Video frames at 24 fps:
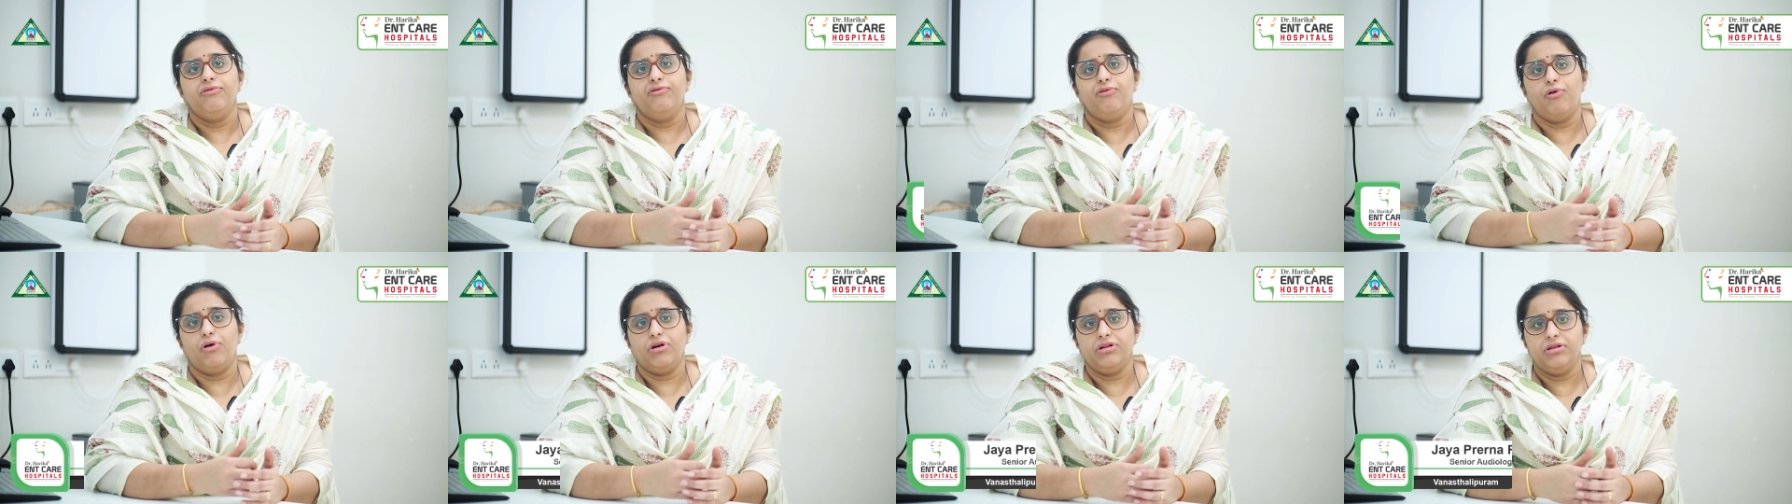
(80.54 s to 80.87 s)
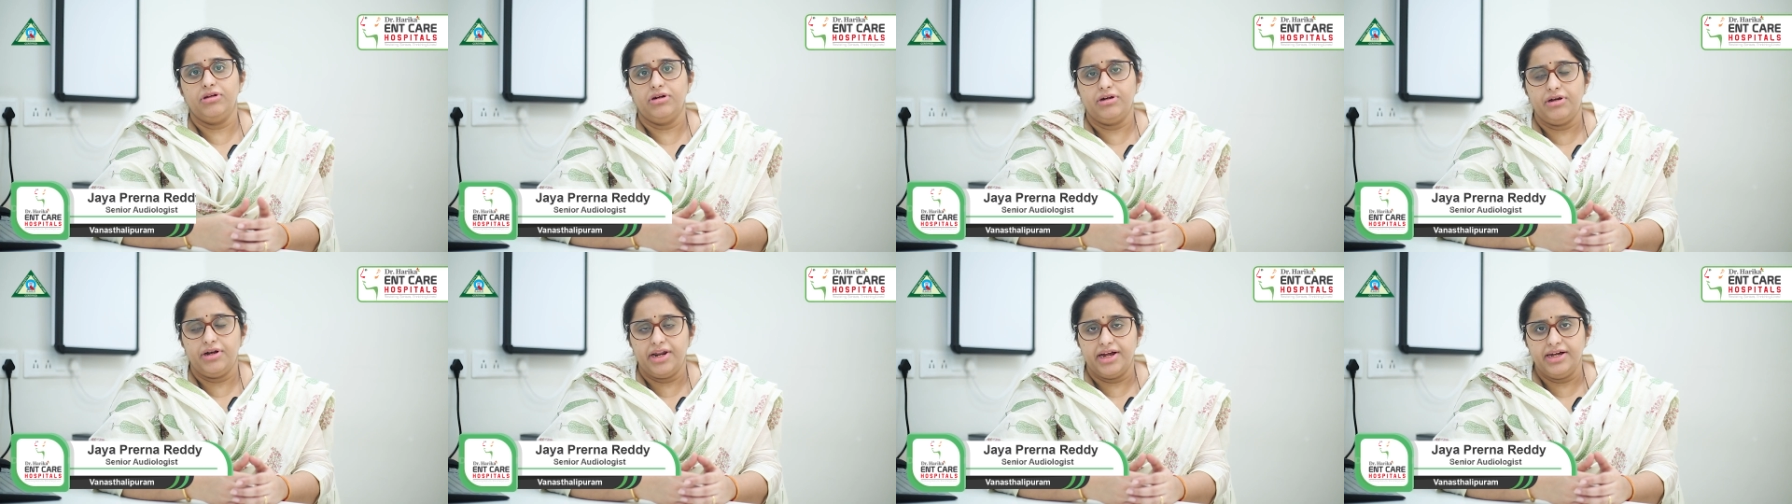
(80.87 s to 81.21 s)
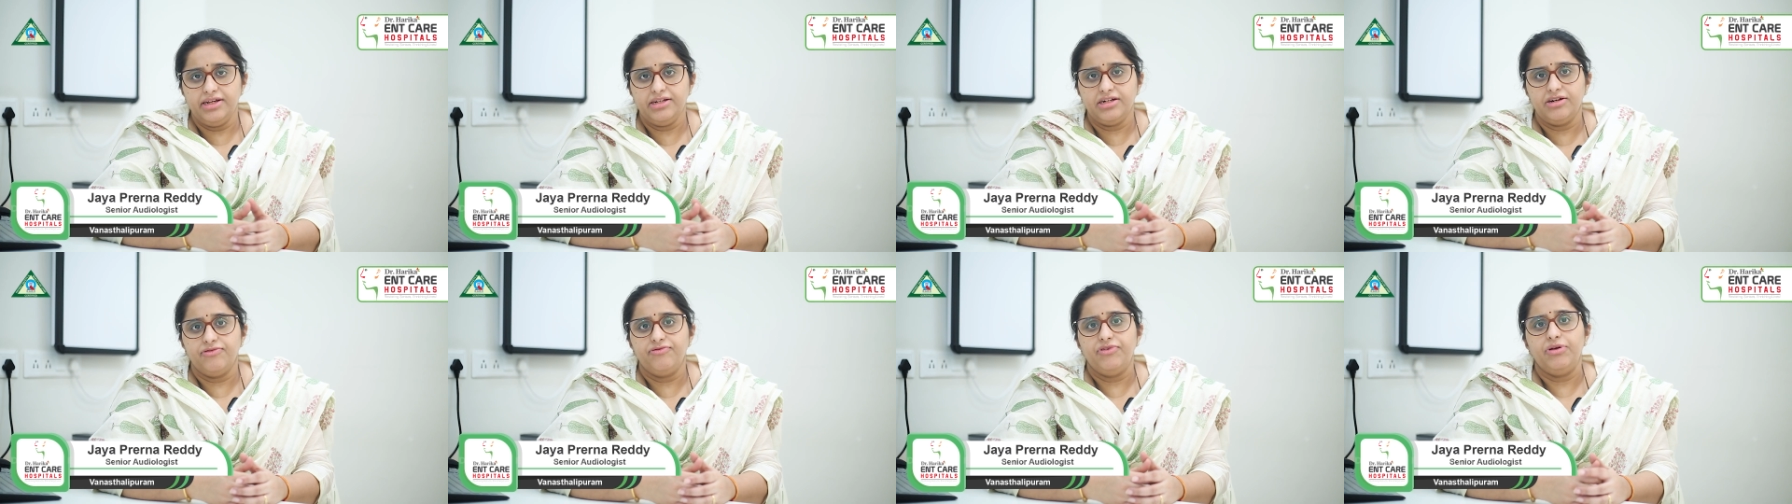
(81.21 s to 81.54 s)
For the
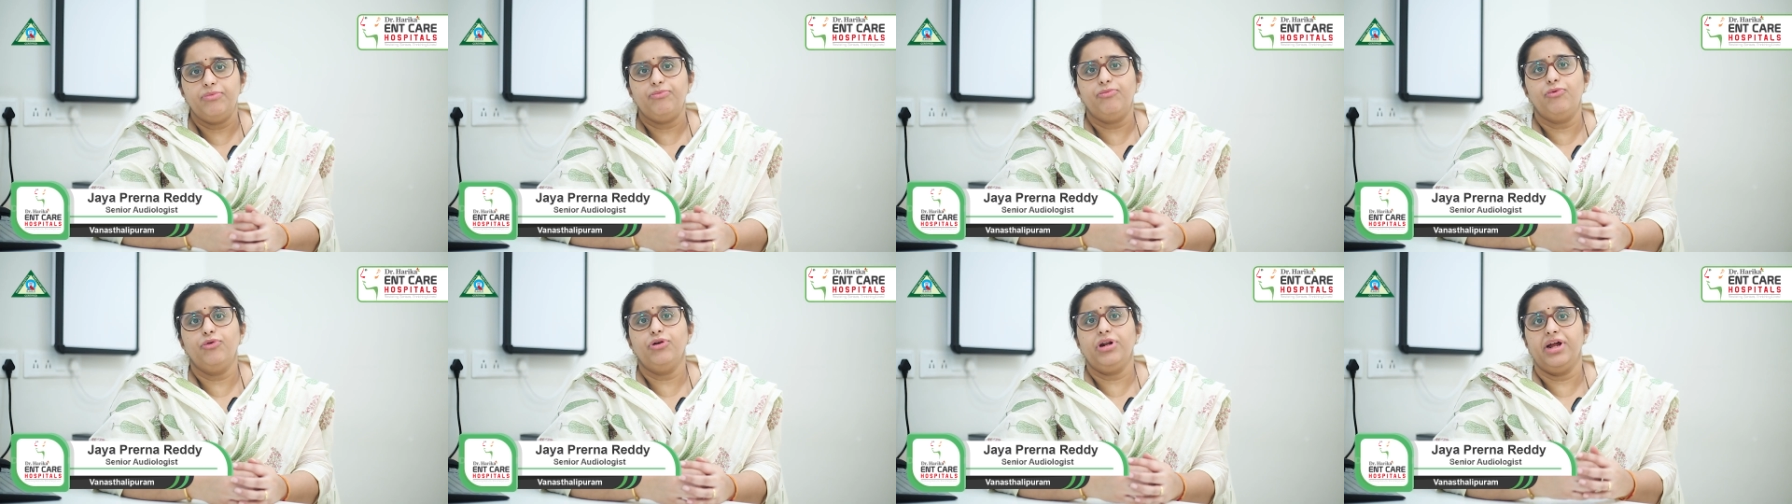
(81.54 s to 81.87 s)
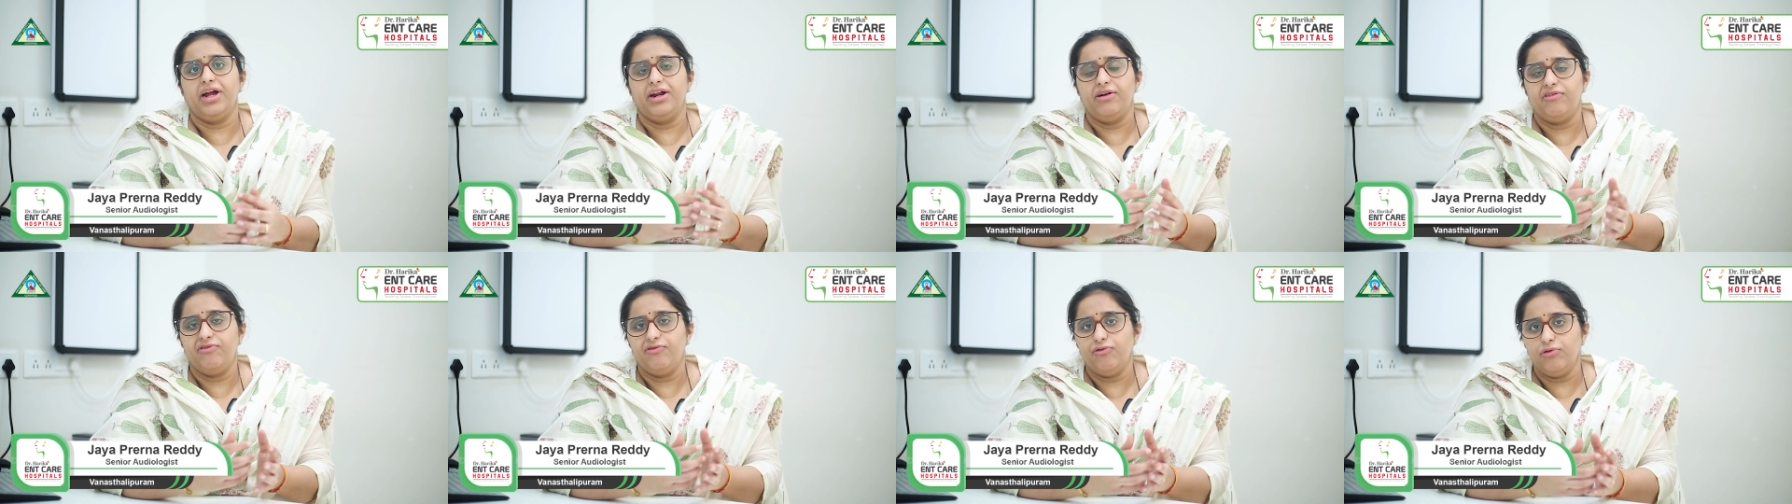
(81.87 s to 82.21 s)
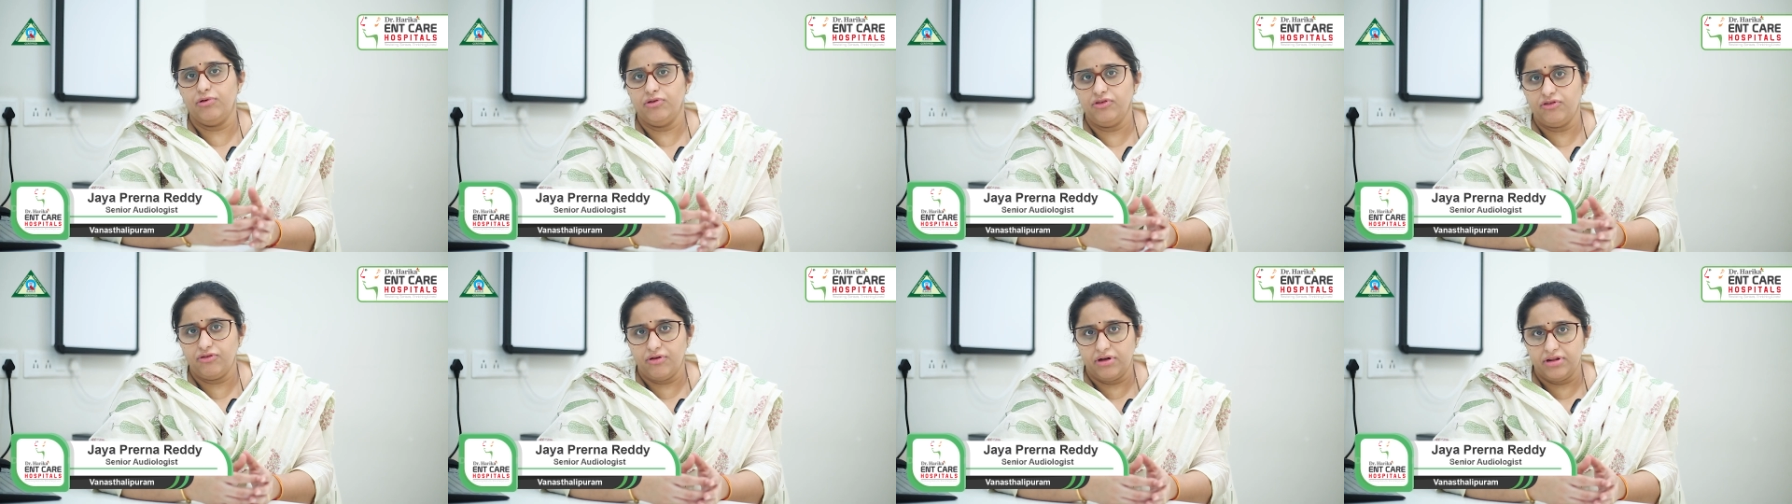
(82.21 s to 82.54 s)
test, we put
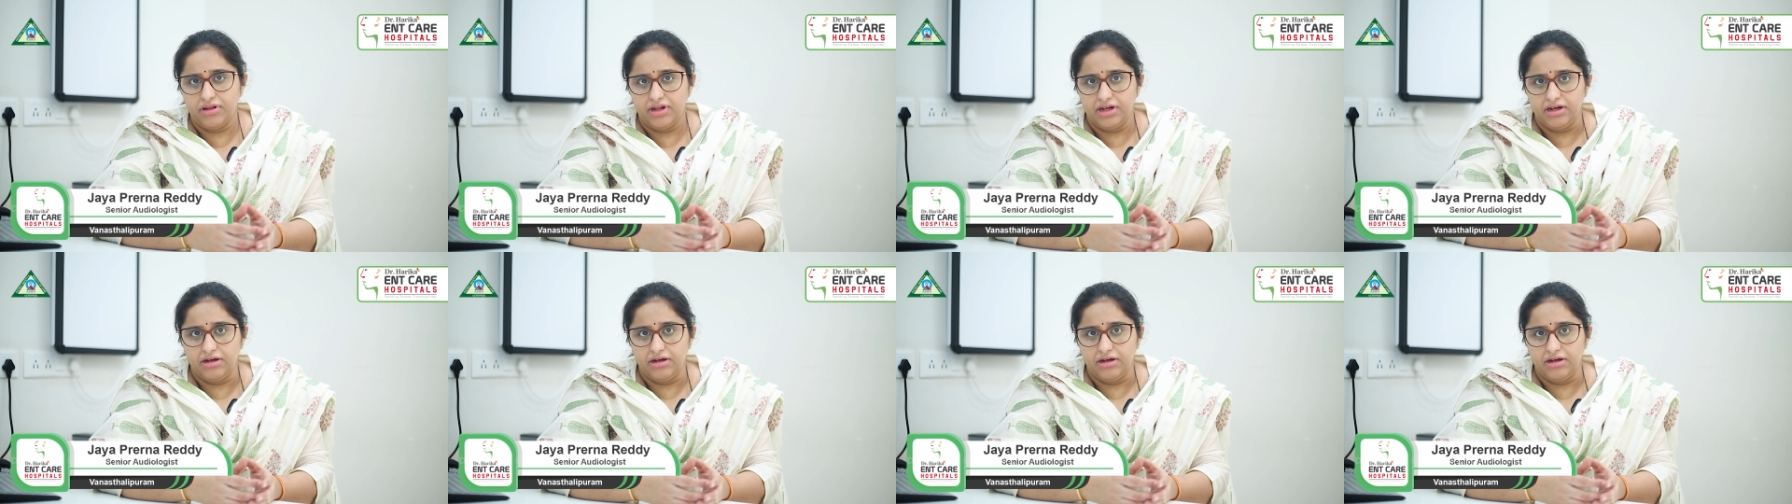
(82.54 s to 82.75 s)
headphones on